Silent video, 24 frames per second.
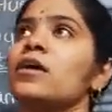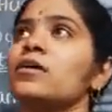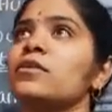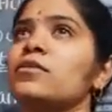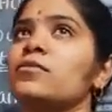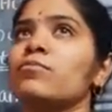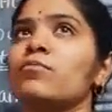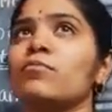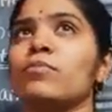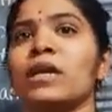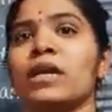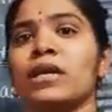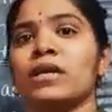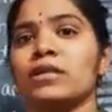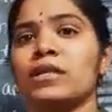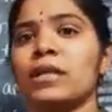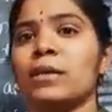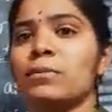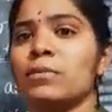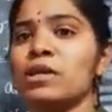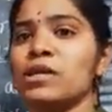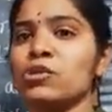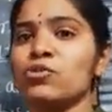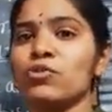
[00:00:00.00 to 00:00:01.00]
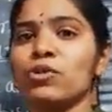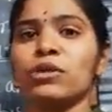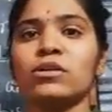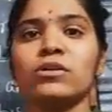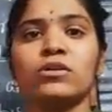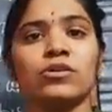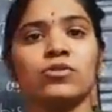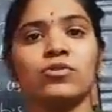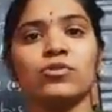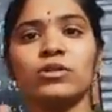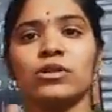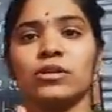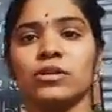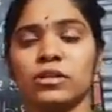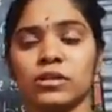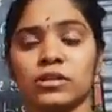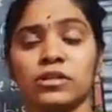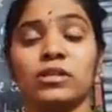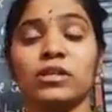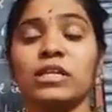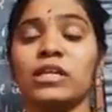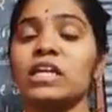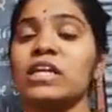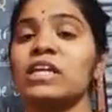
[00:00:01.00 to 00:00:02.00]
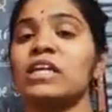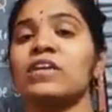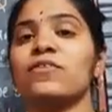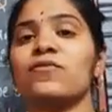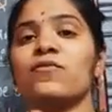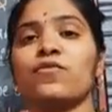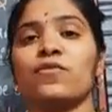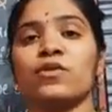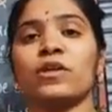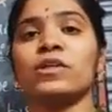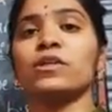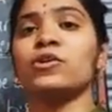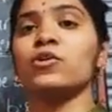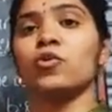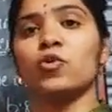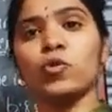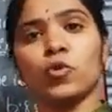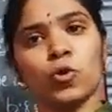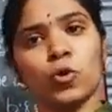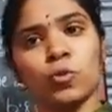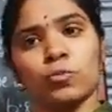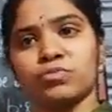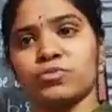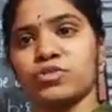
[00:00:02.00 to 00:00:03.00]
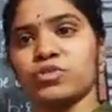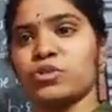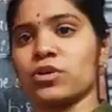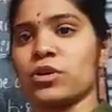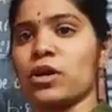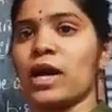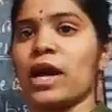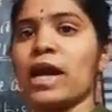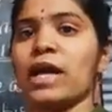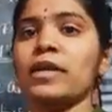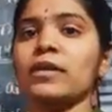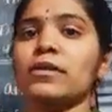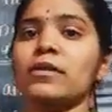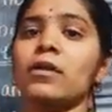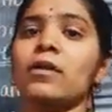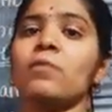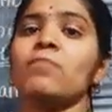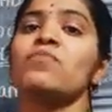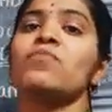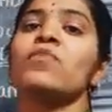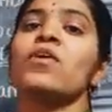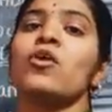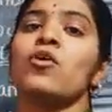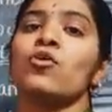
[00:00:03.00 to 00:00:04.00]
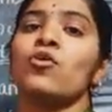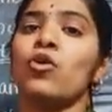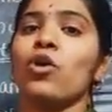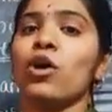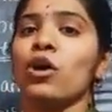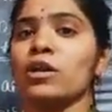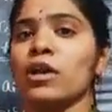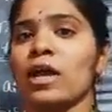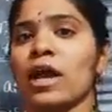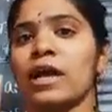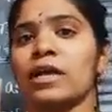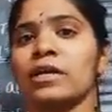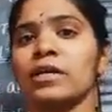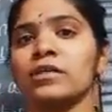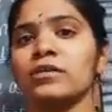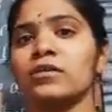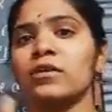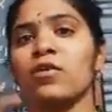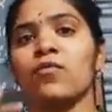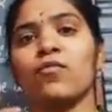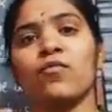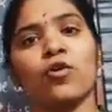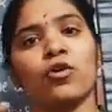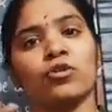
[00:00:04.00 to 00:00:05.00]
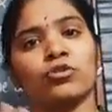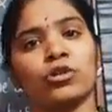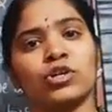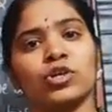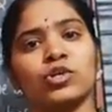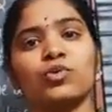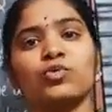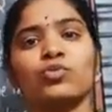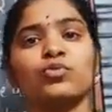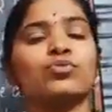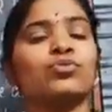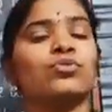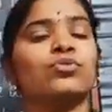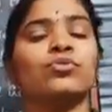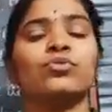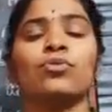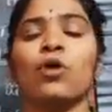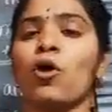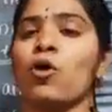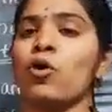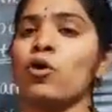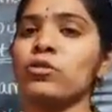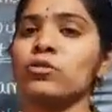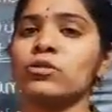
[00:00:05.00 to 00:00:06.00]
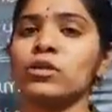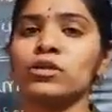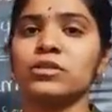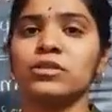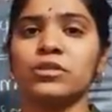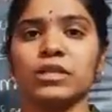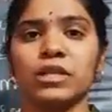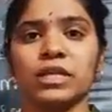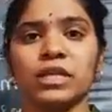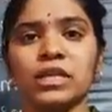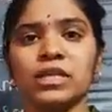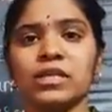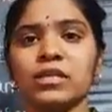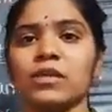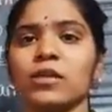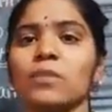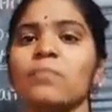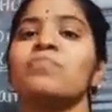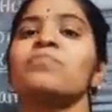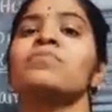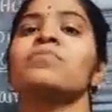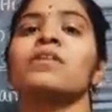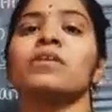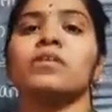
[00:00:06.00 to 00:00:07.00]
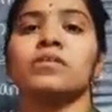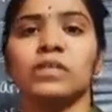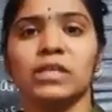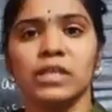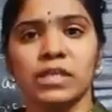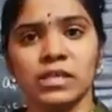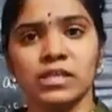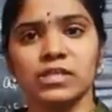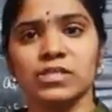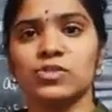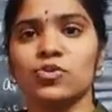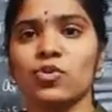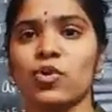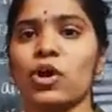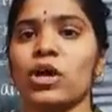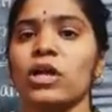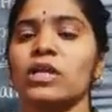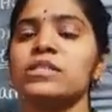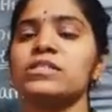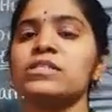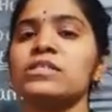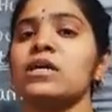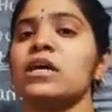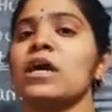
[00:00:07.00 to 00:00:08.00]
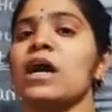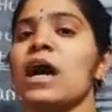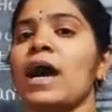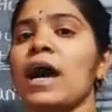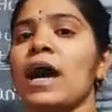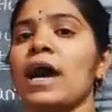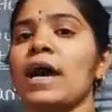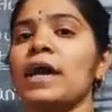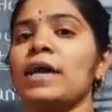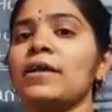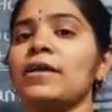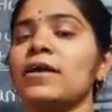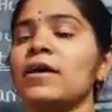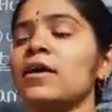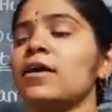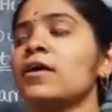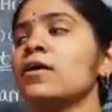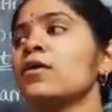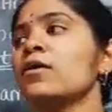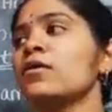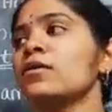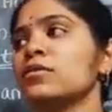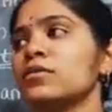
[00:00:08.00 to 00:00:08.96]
make them into three different groups and go on adding the water to all the these soils and